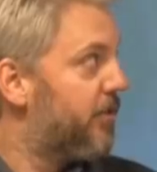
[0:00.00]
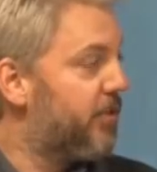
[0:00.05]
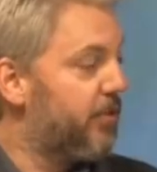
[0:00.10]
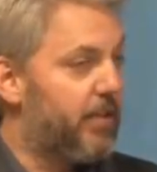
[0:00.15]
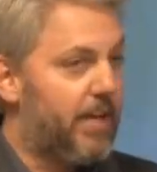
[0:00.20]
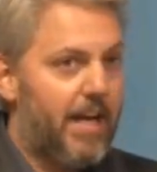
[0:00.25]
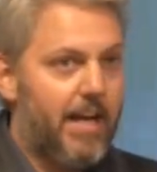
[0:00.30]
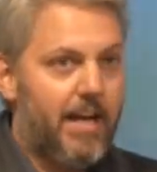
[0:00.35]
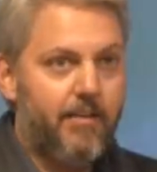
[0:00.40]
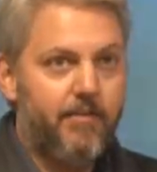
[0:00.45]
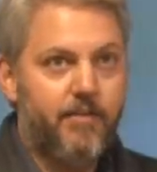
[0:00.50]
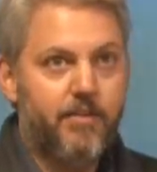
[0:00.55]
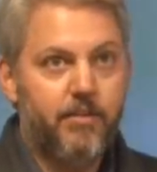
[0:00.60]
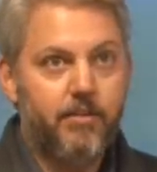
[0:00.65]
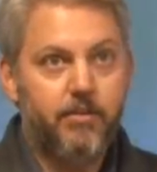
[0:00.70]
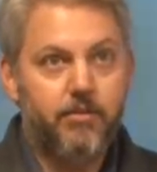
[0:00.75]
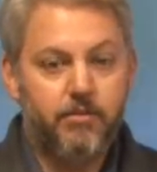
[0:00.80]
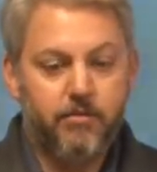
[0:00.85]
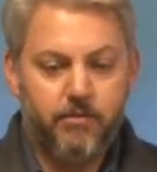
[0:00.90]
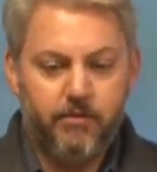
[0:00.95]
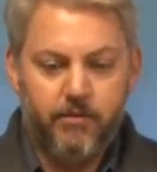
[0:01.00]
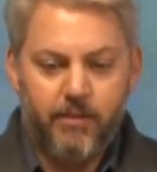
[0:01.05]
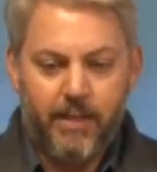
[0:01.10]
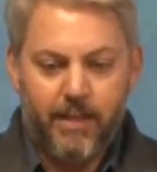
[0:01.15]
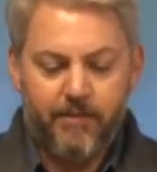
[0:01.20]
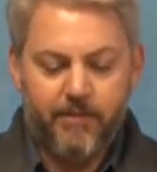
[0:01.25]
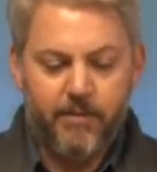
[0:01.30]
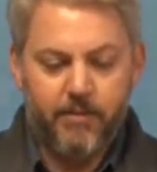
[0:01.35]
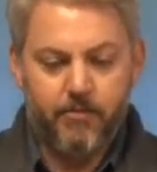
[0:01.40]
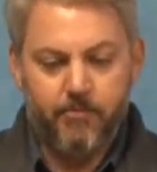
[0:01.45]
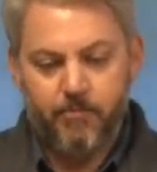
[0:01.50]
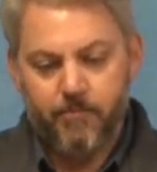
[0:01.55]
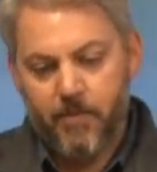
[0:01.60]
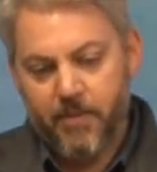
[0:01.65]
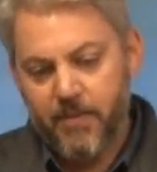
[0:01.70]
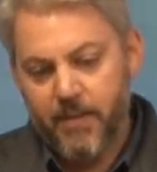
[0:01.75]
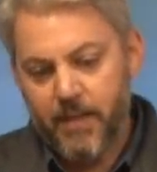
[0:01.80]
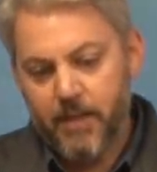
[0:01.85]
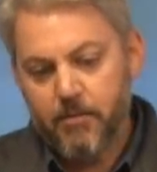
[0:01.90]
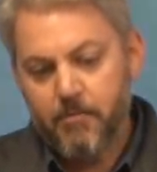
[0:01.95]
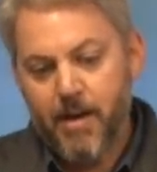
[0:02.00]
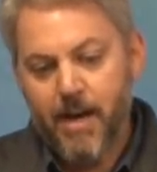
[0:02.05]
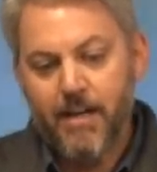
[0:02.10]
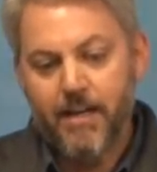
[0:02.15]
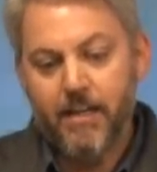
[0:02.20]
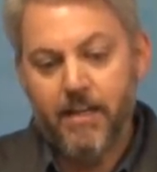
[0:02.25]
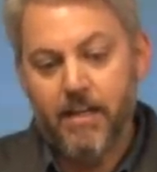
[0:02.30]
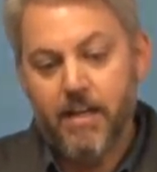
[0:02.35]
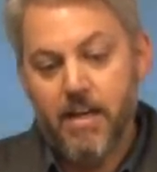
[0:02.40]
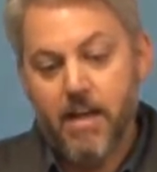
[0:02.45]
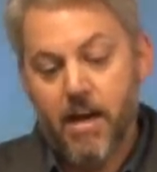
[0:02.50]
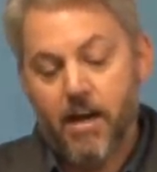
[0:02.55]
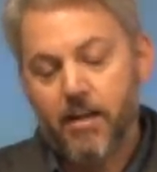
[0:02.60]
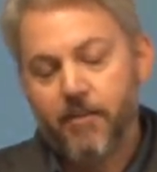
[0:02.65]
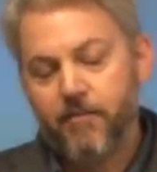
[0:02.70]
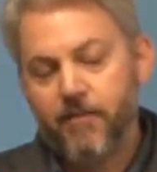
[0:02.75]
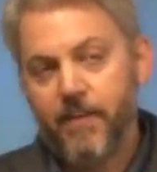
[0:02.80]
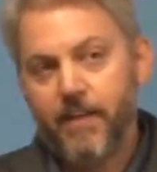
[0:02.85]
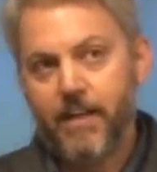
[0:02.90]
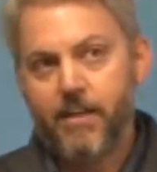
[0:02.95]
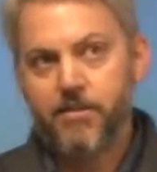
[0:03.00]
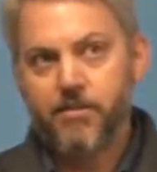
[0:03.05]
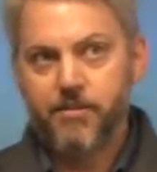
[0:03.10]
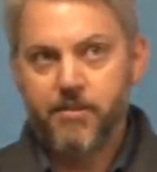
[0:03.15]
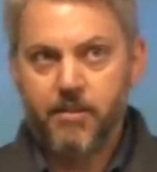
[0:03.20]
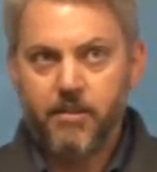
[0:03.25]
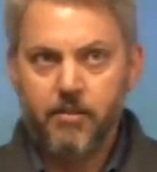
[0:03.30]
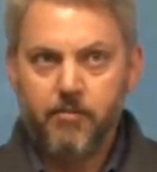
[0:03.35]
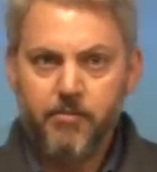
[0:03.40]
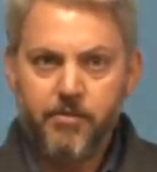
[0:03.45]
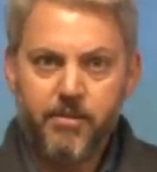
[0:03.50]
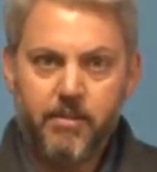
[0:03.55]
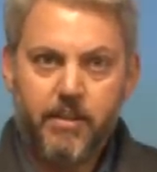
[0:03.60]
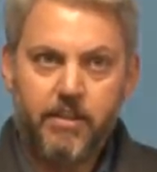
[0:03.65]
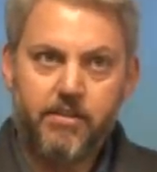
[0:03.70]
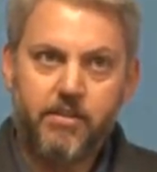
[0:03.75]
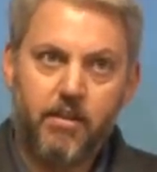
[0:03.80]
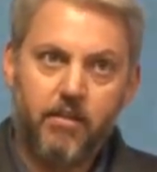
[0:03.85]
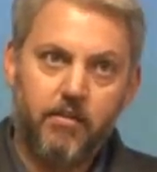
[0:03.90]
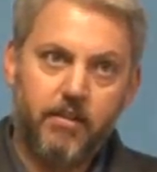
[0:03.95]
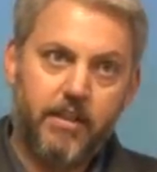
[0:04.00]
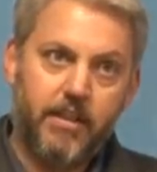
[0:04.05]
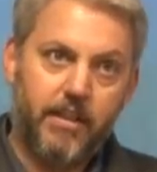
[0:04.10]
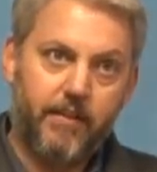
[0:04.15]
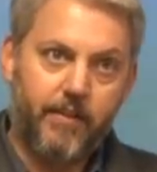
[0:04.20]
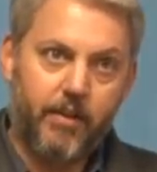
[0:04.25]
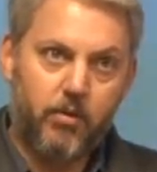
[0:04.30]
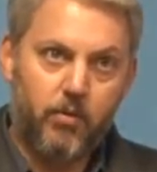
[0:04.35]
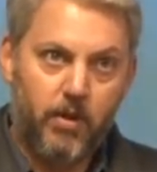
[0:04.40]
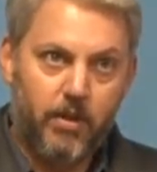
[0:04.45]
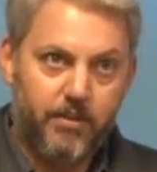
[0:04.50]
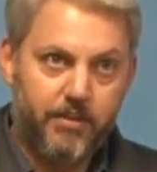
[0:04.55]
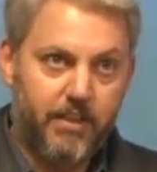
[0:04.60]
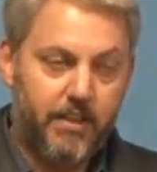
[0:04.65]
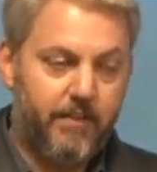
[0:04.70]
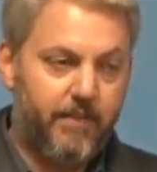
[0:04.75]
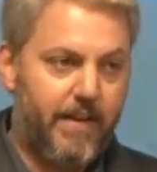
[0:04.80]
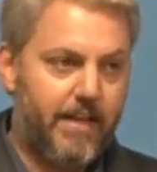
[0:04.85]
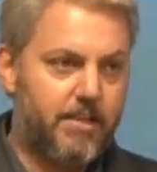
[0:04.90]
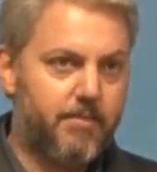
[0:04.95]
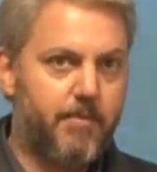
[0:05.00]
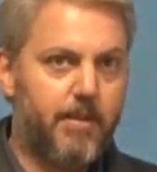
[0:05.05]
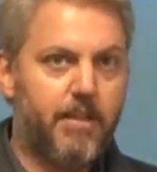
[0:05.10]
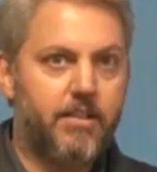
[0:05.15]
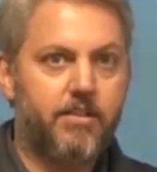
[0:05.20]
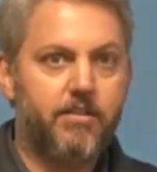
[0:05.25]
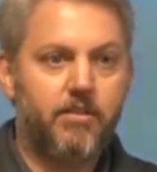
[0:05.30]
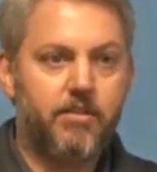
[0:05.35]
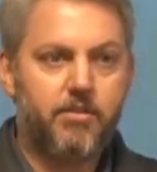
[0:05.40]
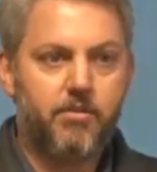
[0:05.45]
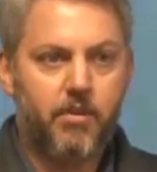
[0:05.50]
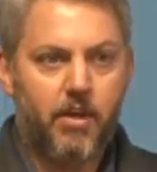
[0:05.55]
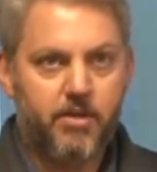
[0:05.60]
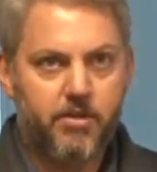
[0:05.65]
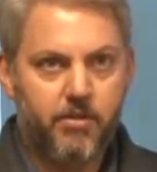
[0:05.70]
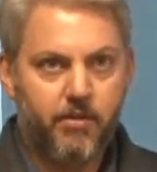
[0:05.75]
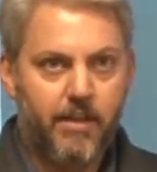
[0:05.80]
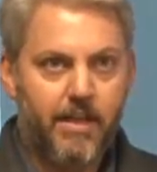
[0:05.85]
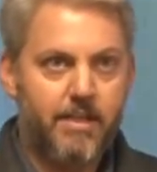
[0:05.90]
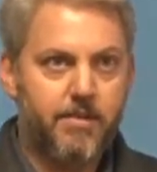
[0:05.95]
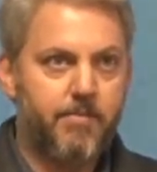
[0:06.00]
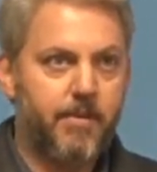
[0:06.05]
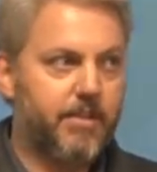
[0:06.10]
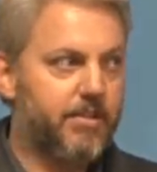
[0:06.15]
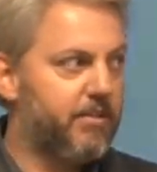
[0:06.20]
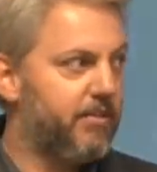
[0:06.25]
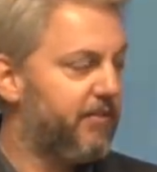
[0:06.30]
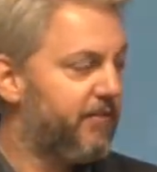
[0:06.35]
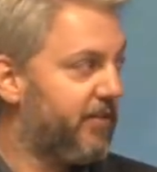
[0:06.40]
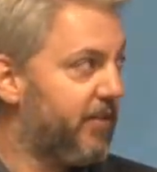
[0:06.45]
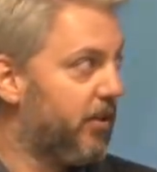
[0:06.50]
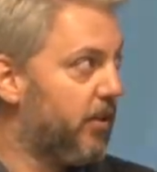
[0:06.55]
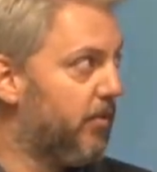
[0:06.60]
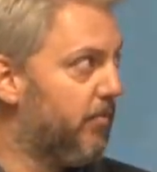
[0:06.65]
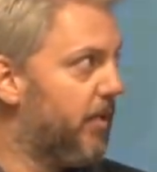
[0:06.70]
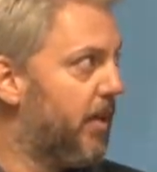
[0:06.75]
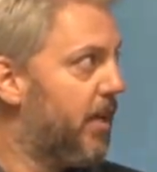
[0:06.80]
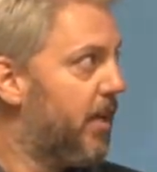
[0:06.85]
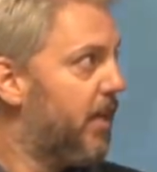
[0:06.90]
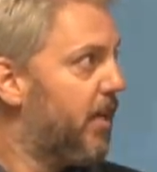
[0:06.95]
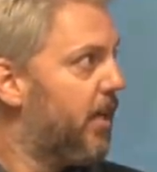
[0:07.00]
so you have to you have to think about it in non-financial terms and start looking at the qualitative aspects and the structural aspects of the firm